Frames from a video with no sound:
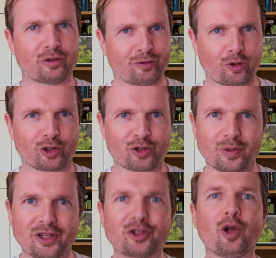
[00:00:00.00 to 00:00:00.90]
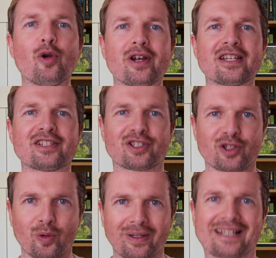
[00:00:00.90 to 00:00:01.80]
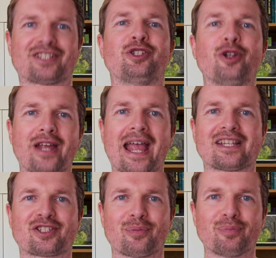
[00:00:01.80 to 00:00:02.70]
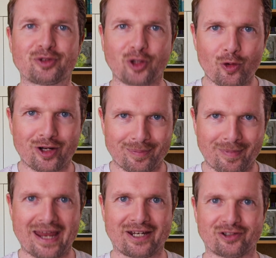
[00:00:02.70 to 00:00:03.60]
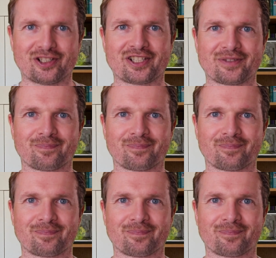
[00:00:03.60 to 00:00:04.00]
Of course with tokens, so let's look at some token makers.